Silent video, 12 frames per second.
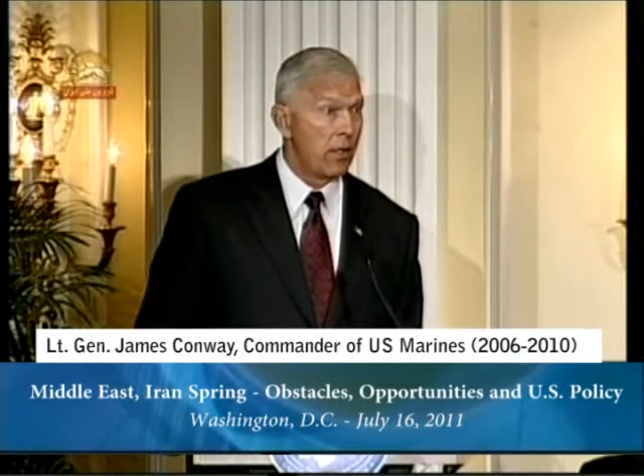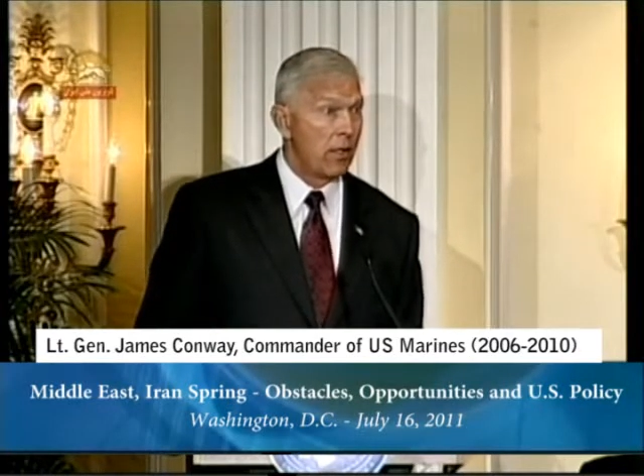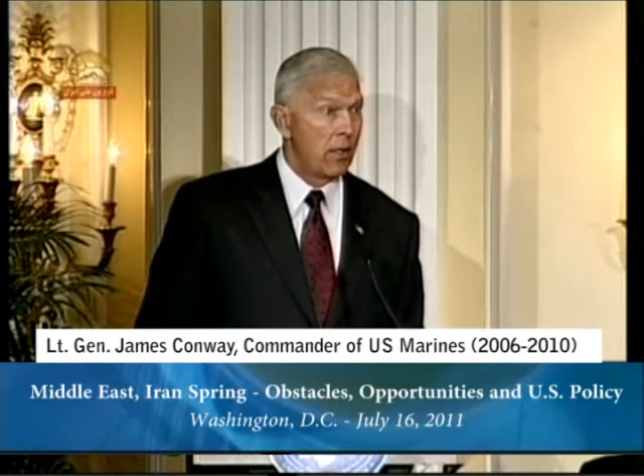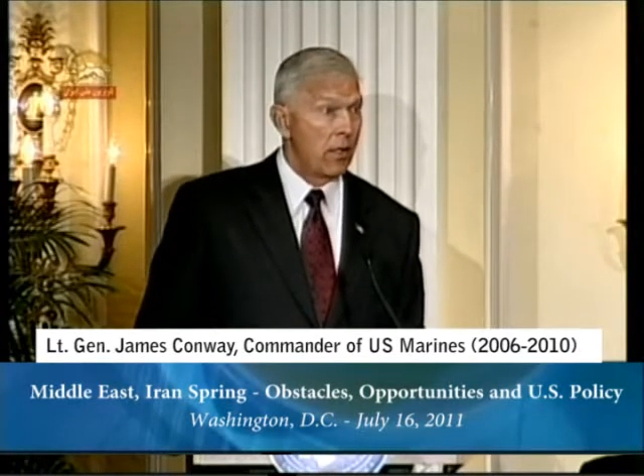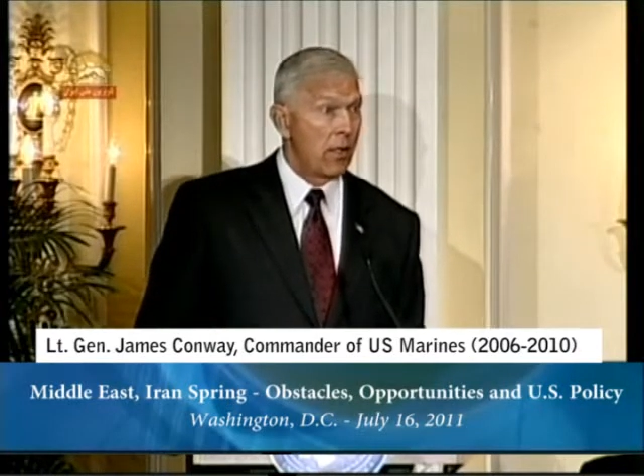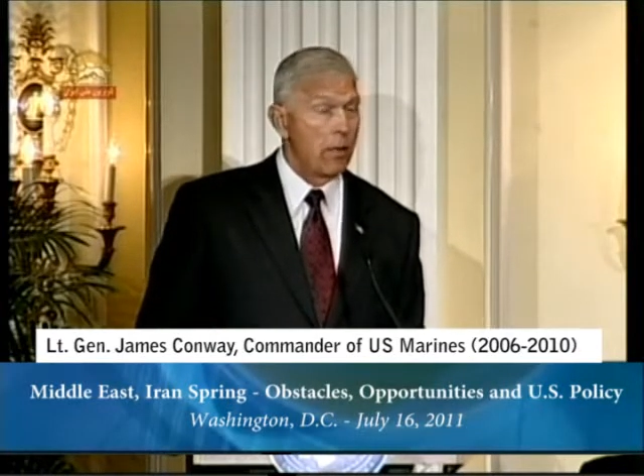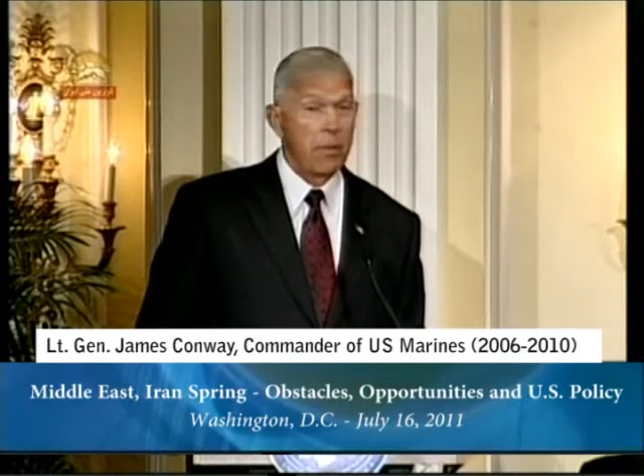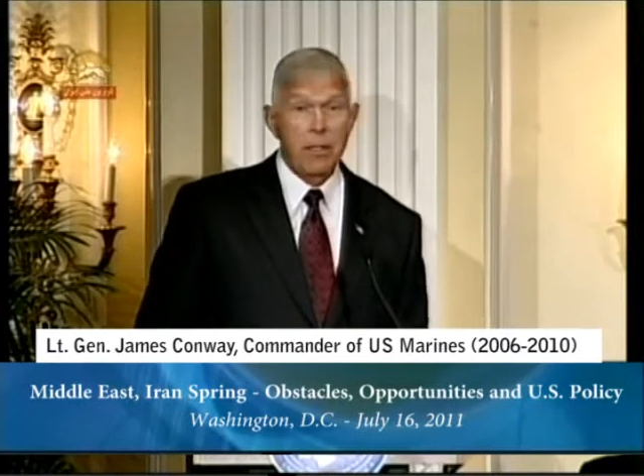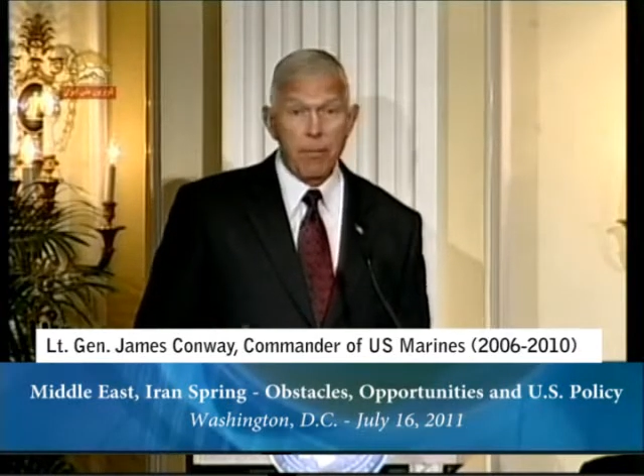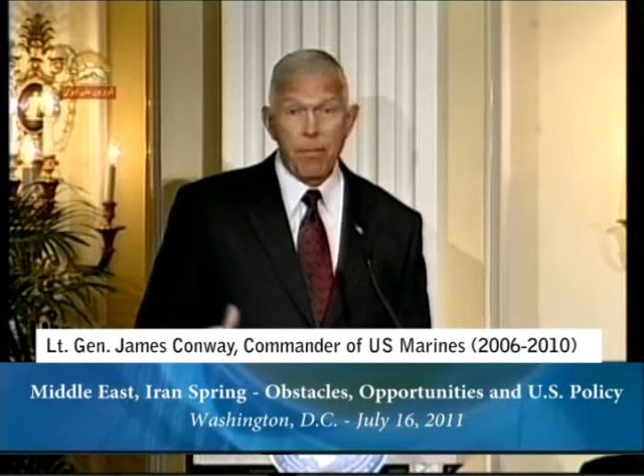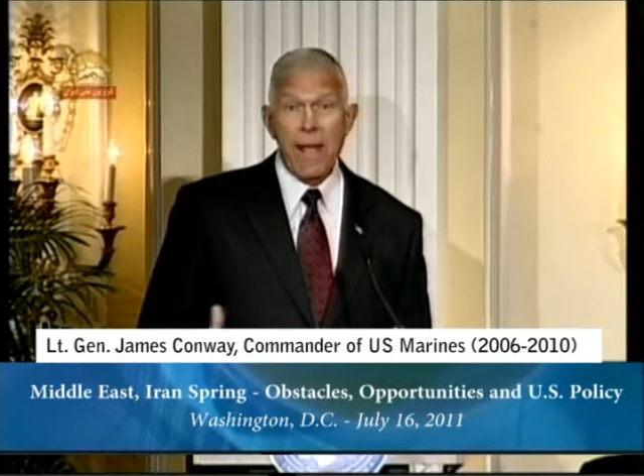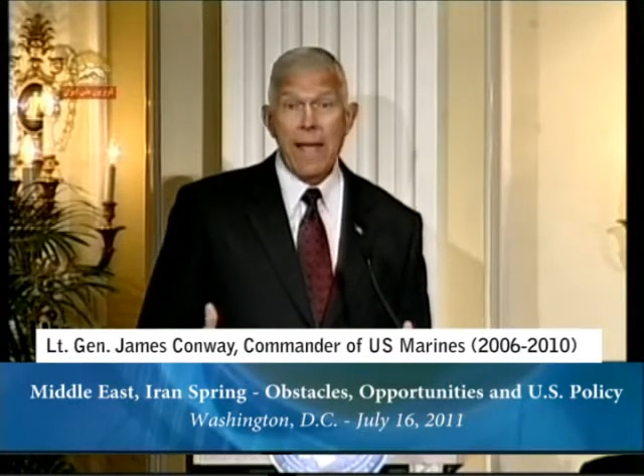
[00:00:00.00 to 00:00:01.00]
oil
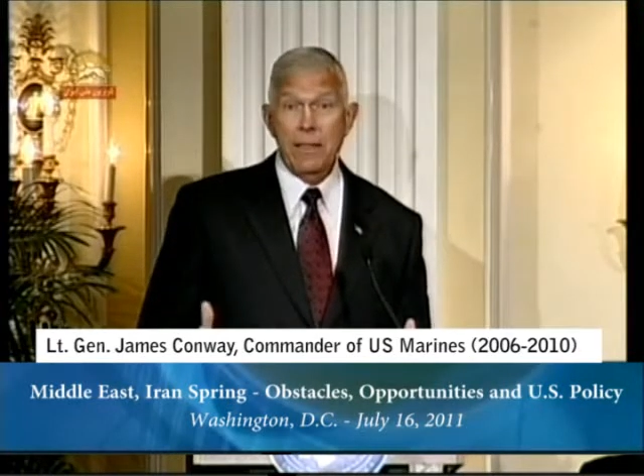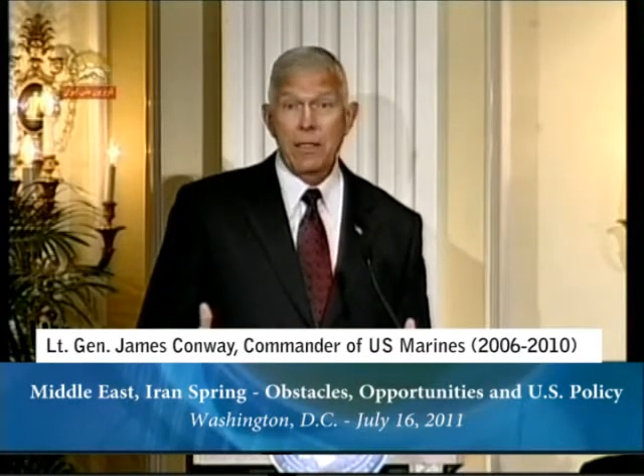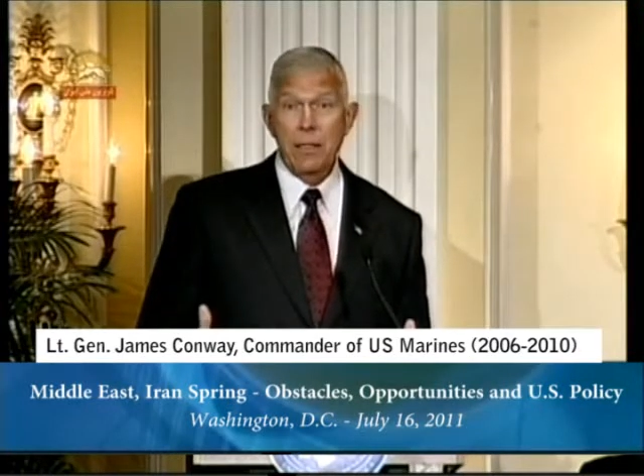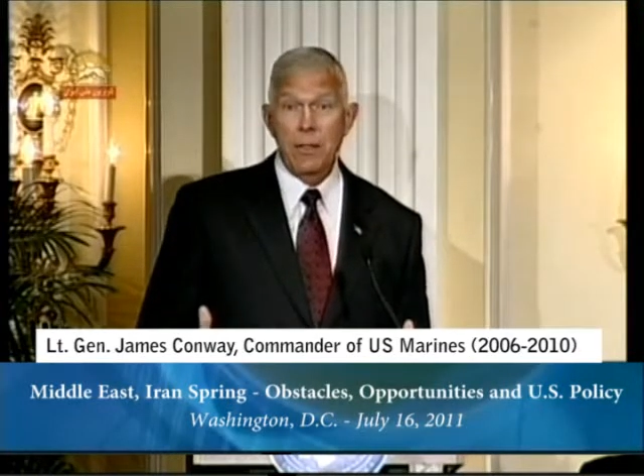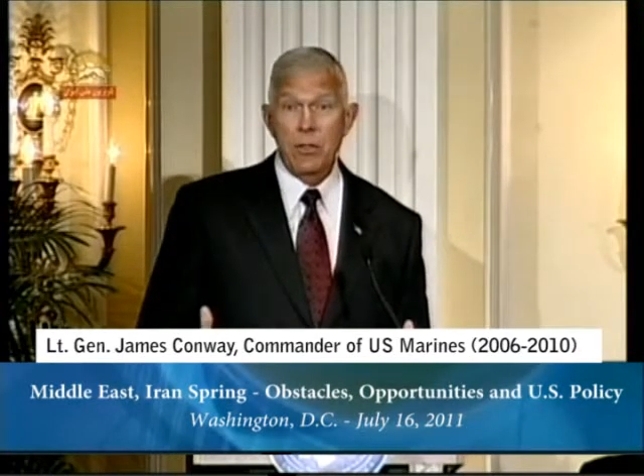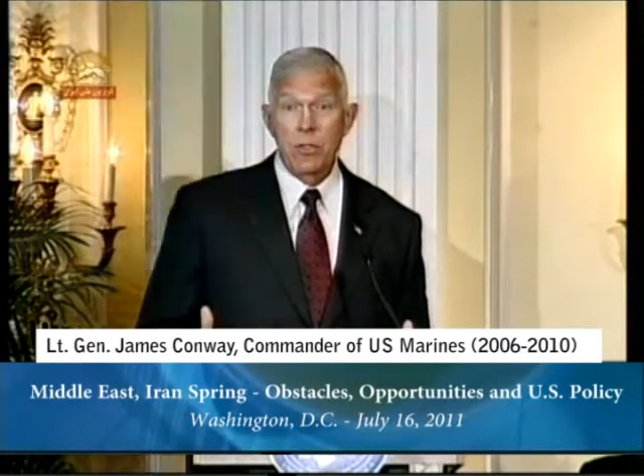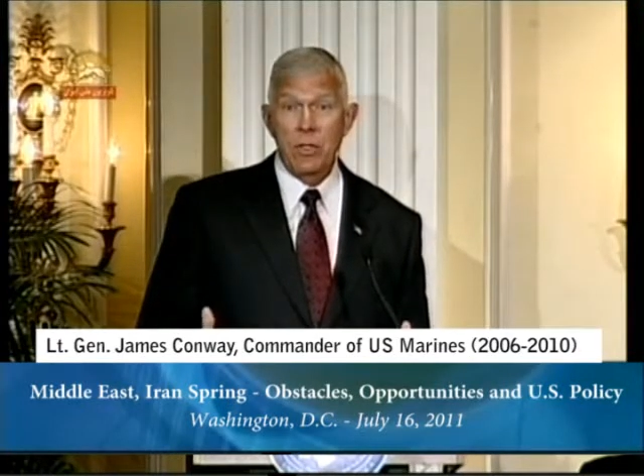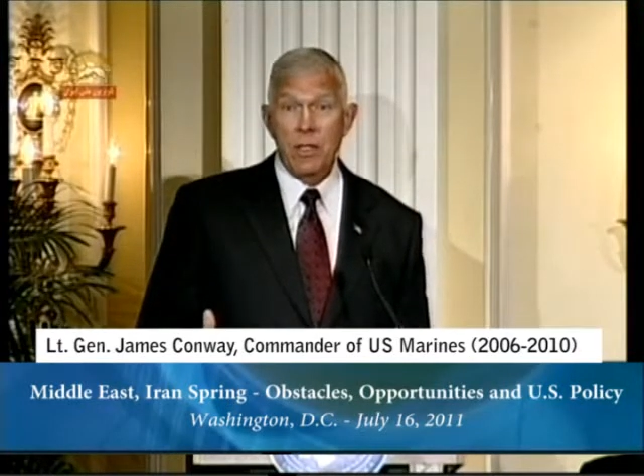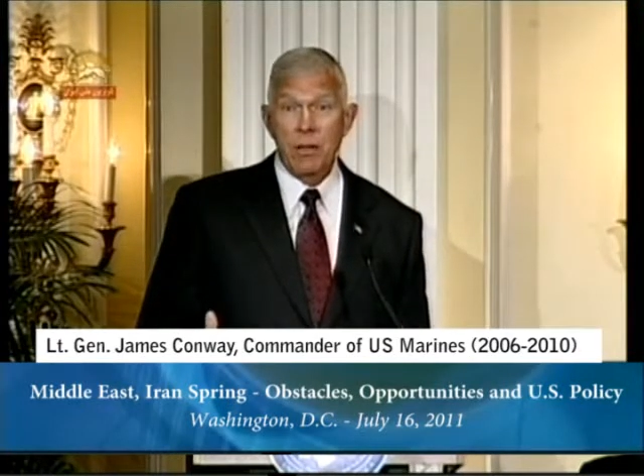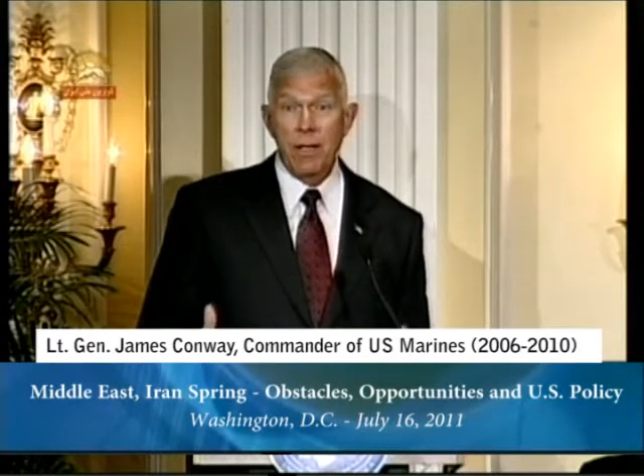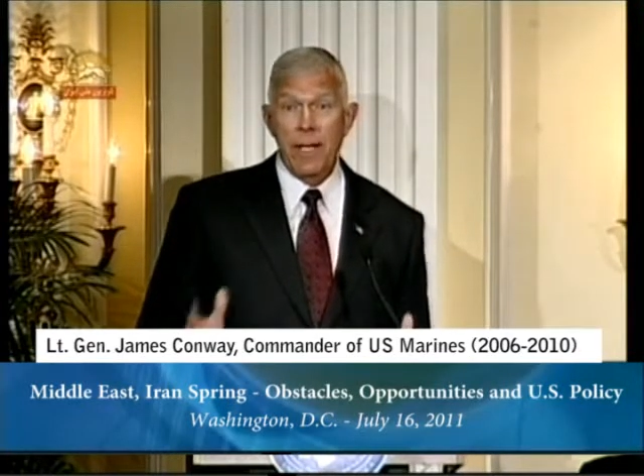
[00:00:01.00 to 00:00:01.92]
fields be attacked again? They have